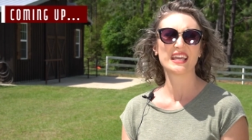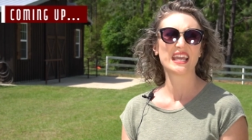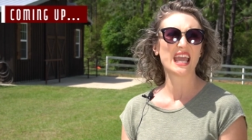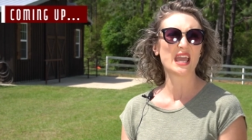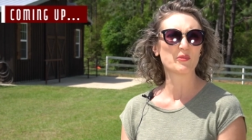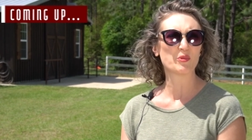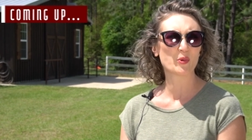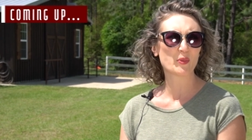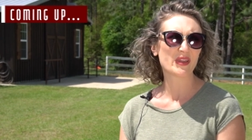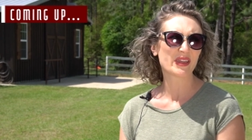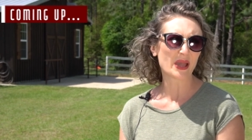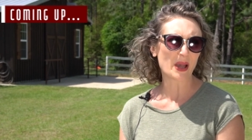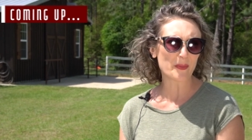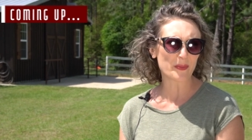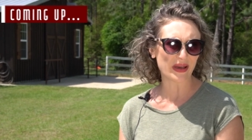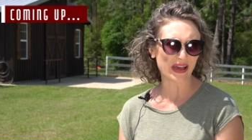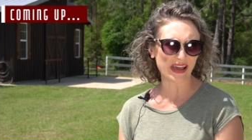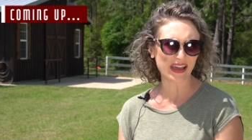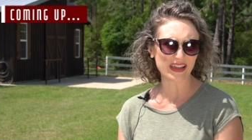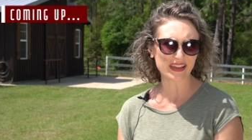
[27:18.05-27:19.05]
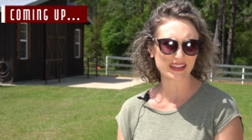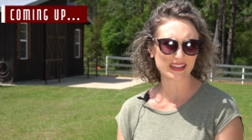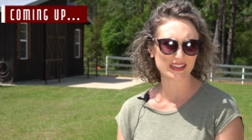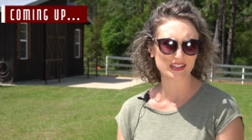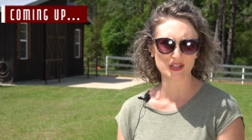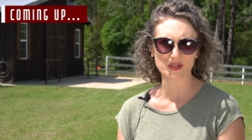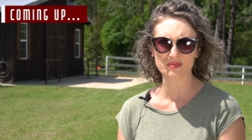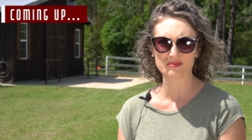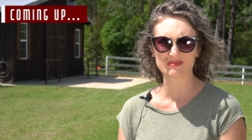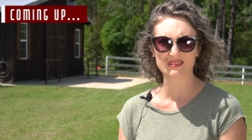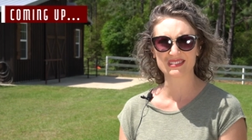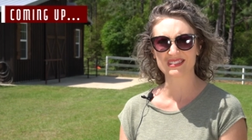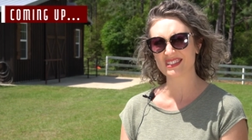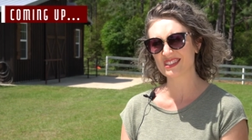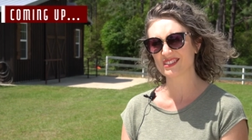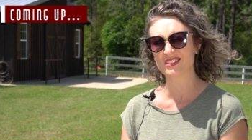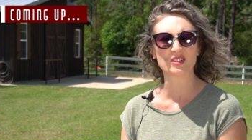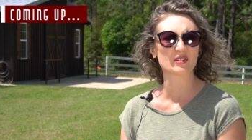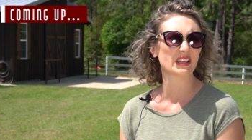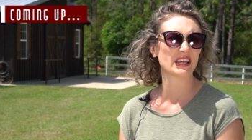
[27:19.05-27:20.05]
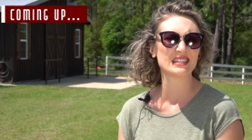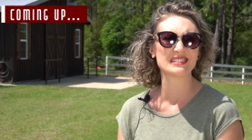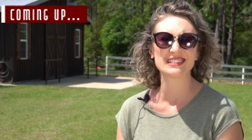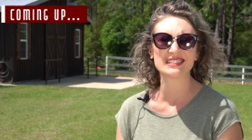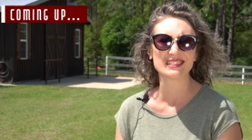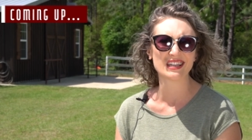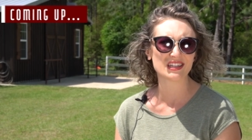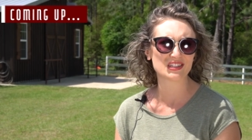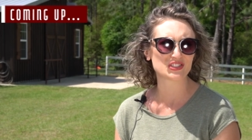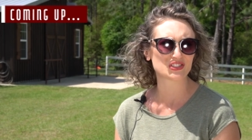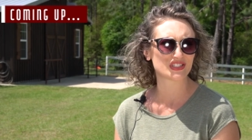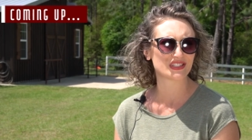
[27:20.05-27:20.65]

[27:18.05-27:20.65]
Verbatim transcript: And when we come back, you know, this isn't all Casey does.